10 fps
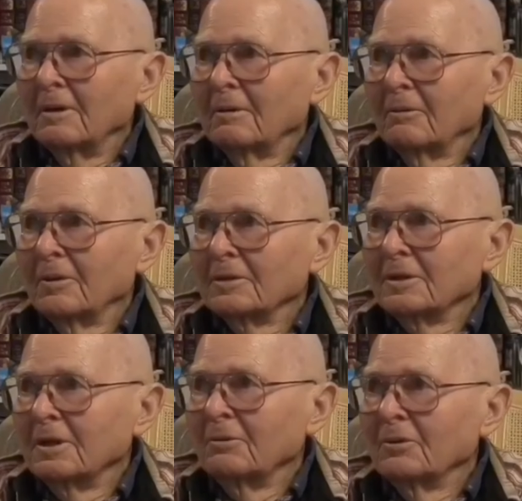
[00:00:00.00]
was
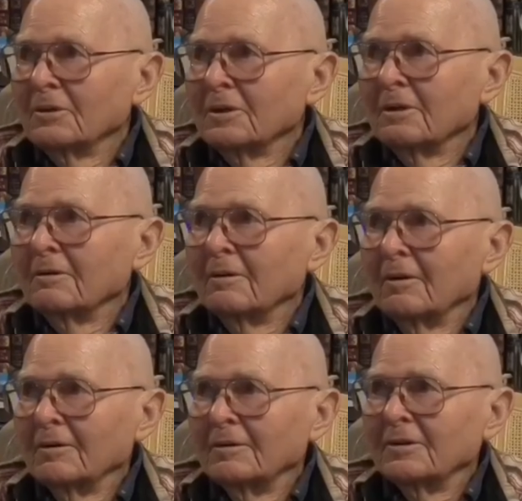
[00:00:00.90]
he was in
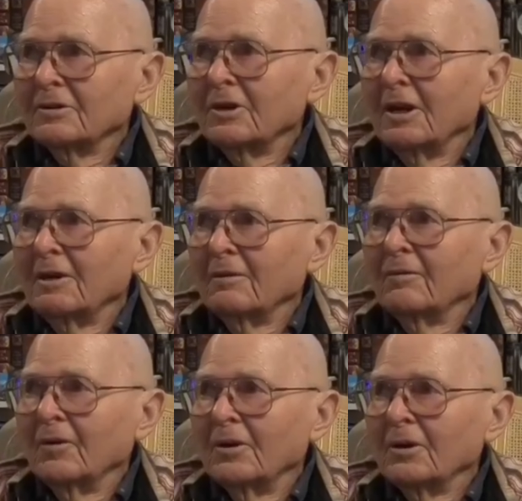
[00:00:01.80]
a state of
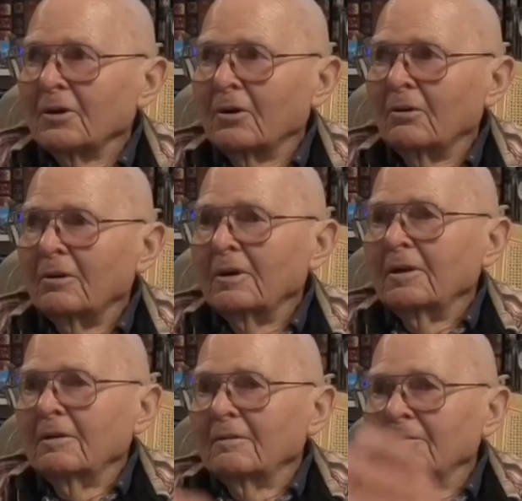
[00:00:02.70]
vertigo,
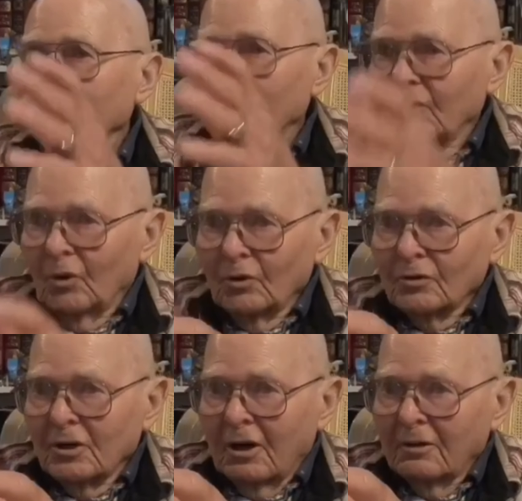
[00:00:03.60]

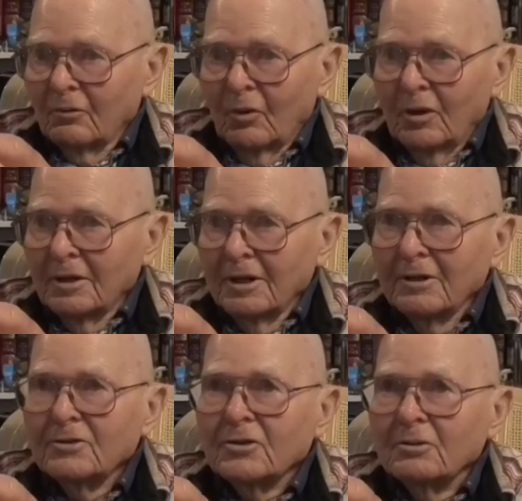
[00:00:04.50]
froze on one
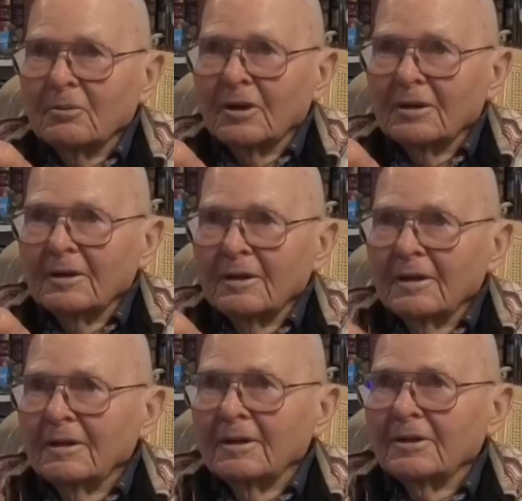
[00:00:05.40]
instrument
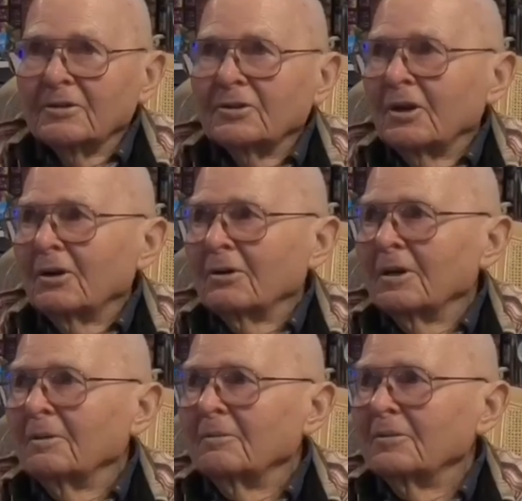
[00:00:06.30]
that's telling
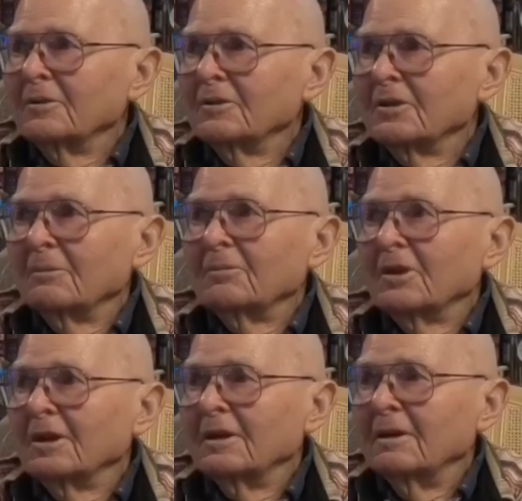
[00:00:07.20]
him
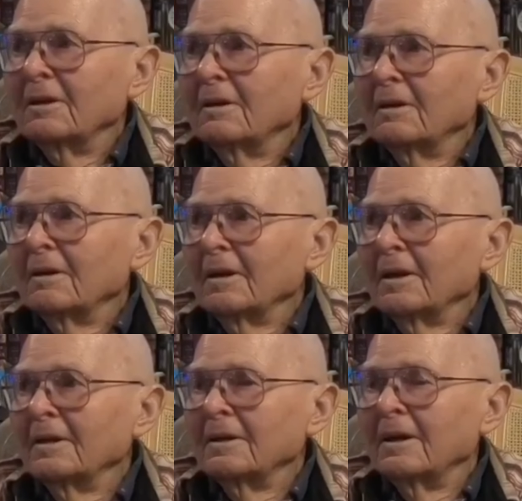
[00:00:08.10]
something,
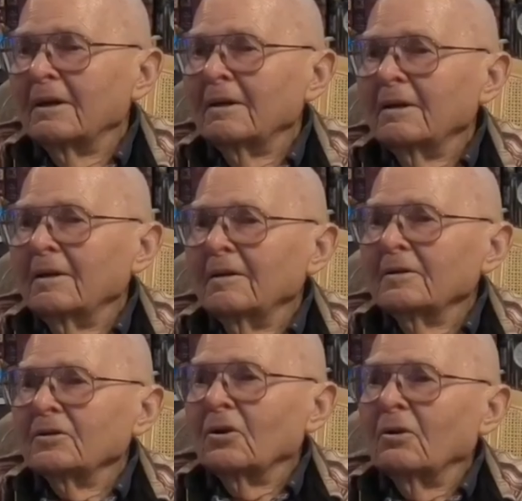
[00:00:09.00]
and uh,
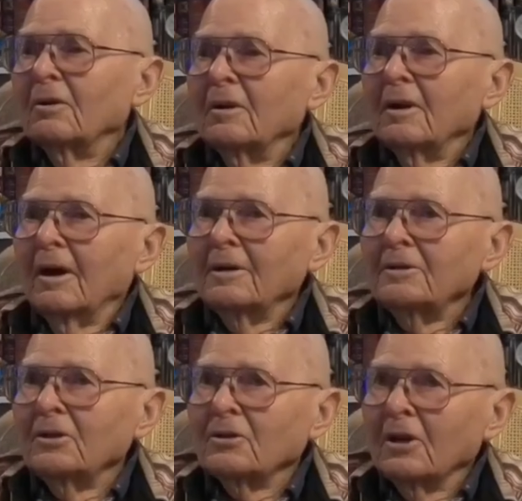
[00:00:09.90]
so I
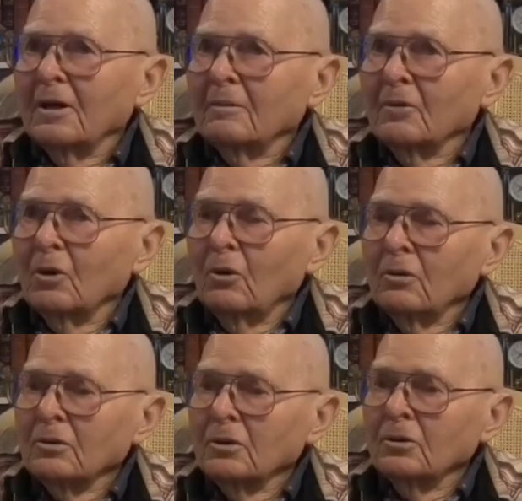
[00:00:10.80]
just let him
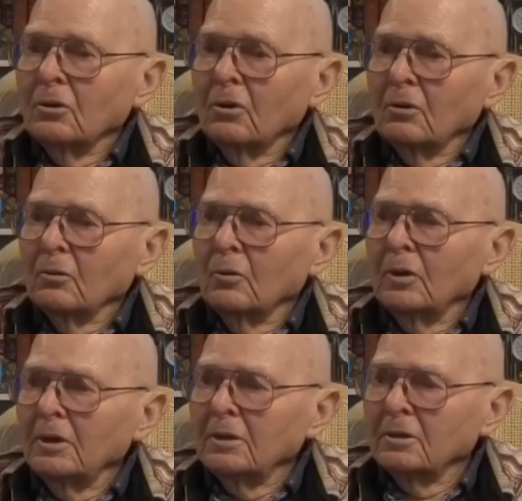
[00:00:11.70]
go, you know, and
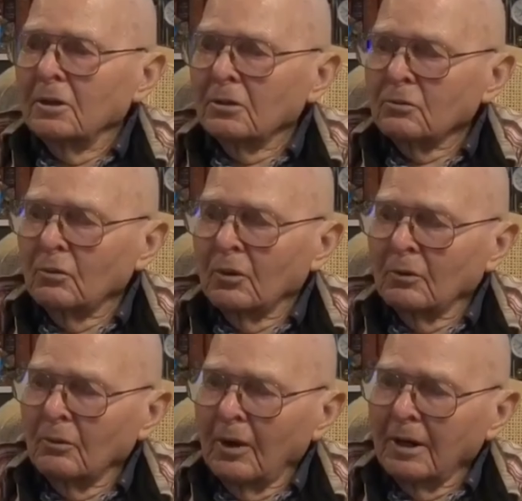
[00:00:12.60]
we just were
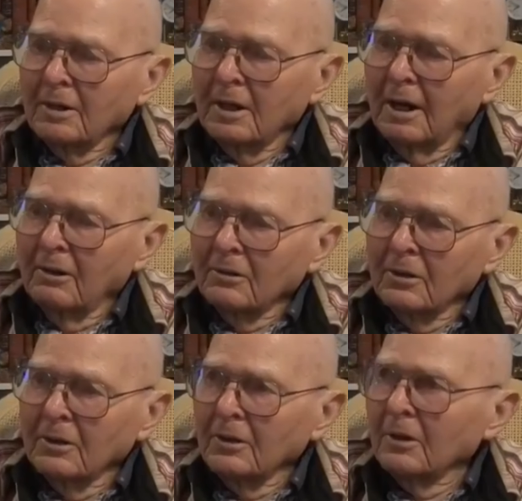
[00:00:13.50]
right down to
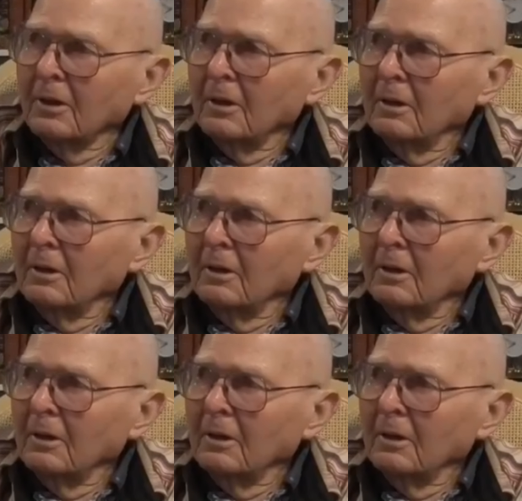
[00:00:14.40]
the